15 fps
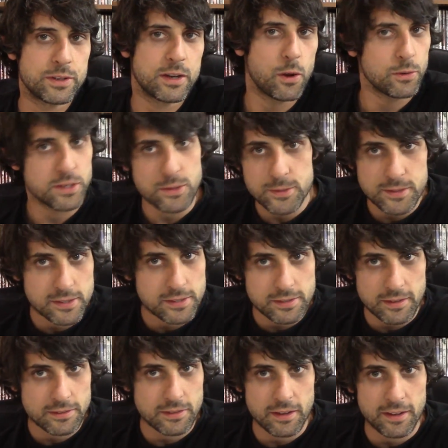Don't use
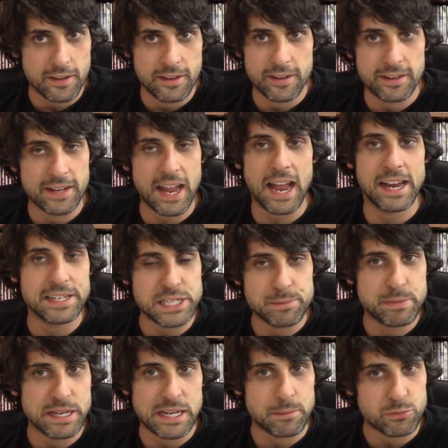this as a, a, guide to
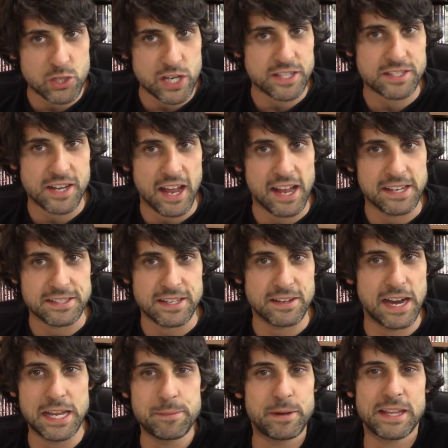pick up chicks, guys.
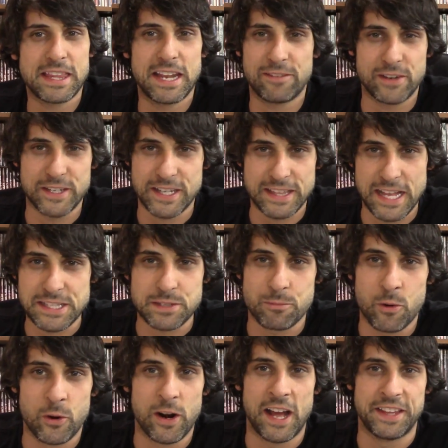Anybody that ever did that's a
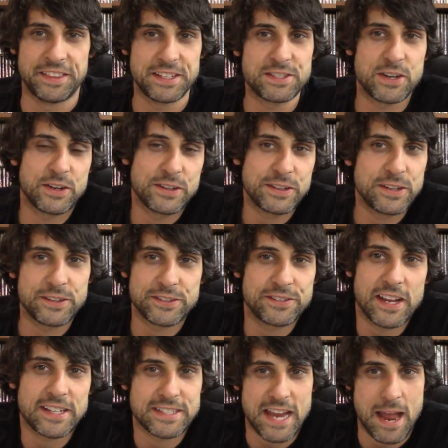moron. These are these are
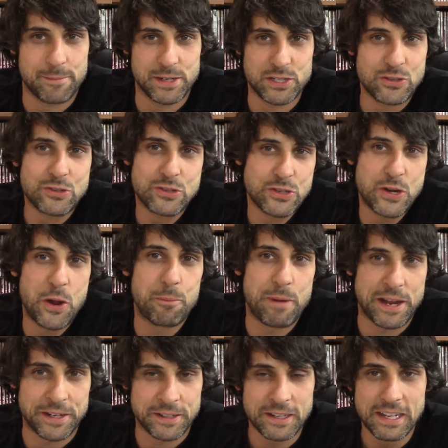sex comedies. You should know
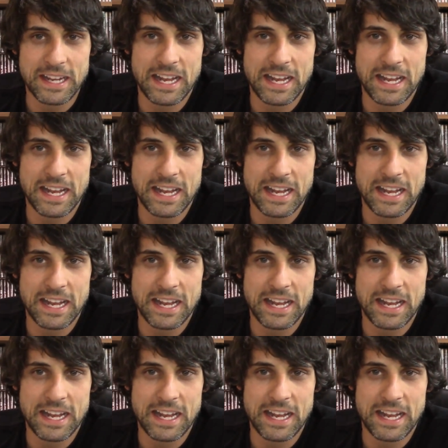better.